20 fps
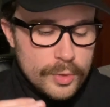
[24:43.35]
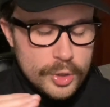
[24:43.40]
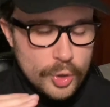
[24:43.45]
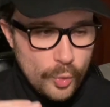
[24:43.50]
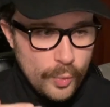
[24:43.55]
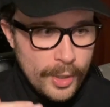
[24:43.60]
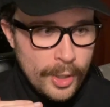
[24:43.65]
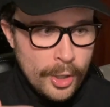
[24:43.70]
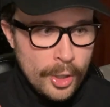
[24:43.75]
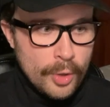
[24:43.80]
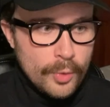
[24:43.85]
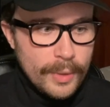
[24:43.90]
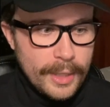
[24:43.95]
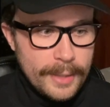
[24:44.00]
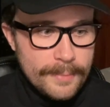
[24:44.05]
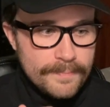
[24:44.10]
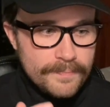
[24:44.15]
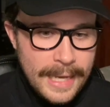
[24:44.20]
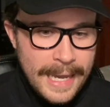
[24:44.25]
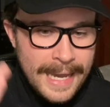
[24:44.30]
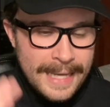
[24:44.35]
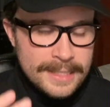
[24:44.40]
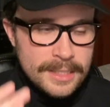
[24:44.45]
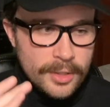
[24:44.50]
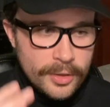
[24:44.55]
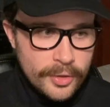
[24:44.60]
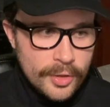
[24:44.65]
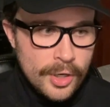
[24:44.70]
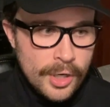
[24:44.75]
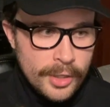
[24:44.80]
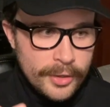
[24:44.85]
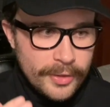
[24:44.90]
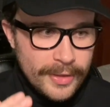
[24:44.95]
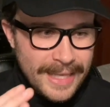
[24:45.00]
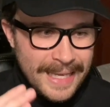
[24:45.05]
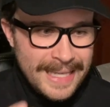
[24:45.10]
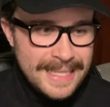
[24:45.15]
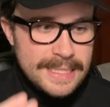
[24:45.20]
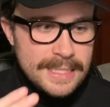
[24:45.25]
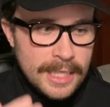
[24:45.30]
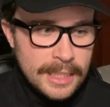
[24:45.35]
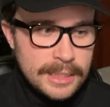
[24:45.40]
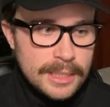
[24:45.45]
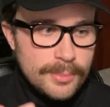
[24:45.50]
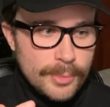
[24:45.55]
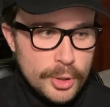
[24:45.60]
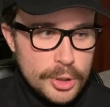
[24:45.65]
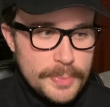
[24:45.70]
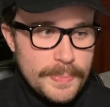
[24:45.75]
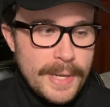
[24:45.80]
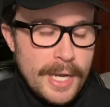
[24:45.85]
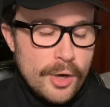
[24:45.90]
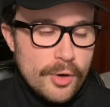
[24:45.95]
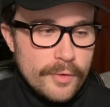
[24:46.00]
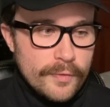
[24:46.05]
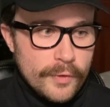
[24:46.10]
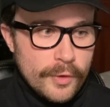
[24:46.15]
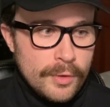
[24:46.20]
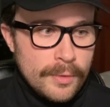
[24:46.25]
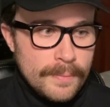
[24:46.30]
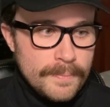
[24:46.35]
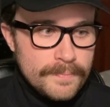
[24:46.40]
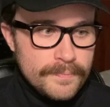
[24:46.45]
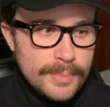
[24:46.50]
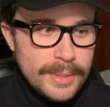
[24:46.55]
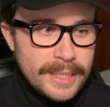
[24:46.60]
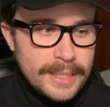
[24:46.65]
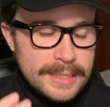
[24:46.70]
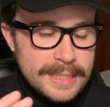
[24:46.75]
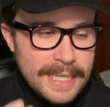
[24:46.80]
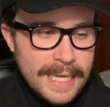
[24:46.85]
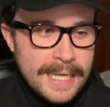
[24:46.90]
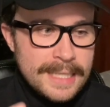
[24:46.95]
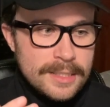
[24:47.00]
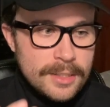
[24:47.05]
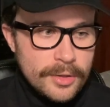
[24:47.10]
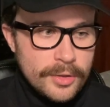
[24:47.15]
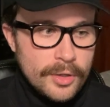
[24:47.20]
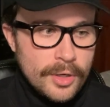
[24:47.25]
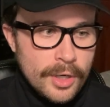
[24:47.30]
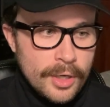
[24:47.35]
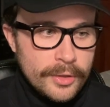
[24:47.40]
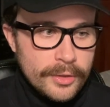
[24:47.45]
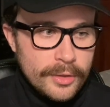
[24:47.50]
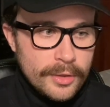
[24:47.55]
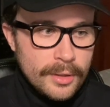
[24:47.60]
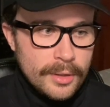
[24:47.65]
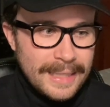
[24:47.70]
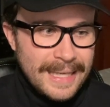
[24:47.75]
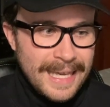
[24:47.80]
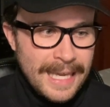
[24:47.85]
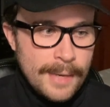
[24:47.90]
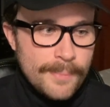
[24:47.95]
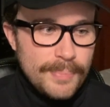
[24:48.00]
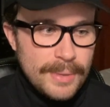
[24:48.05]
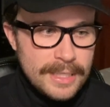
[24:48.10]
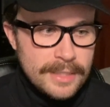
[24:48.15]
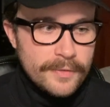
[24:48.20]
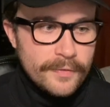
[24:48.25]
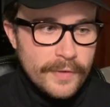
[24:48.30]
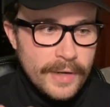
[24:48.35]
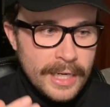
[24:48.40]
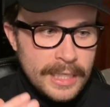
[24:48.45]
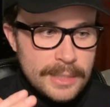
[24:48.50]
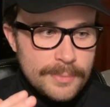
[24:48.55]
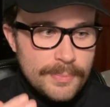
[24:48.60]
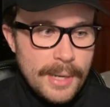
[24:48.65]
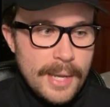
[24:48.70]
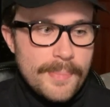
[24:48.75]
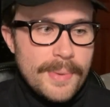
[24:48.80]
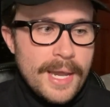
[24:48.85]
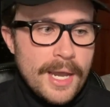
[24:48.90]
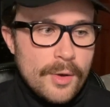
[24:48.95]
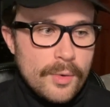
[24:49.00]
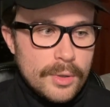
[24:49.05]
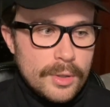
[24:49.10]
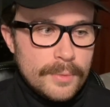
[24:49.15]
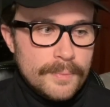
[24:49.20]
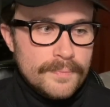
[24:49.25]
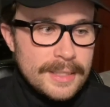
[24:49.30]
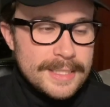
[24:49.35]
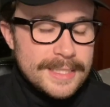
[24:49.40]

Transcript: where are we? Azathoth is not the most powerful because Azathoth can't be defined by power.